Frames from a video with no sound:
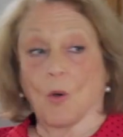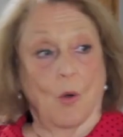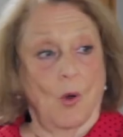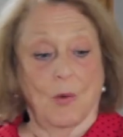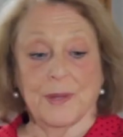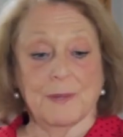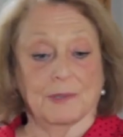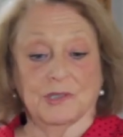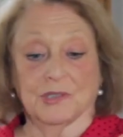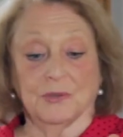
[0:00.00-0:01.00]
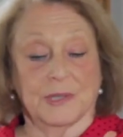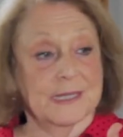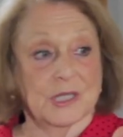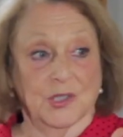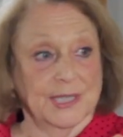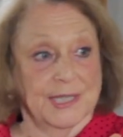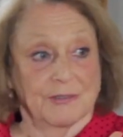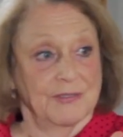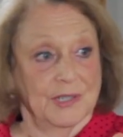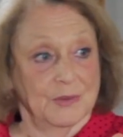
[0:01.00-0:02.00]
all people do is look at their
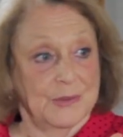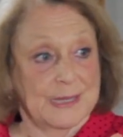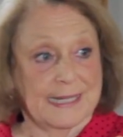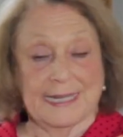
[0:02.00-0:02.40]
phones